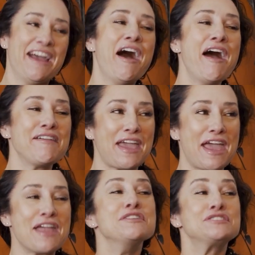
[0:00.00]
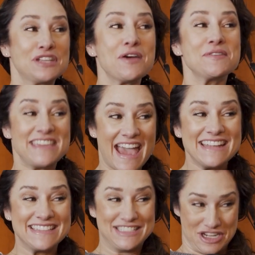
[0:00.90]
Okay.
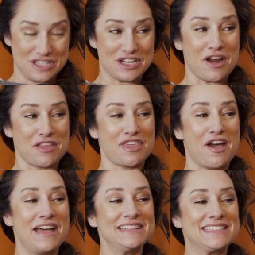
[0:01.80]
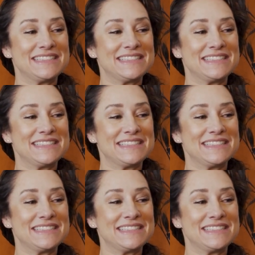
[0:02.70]
Just our thoughts?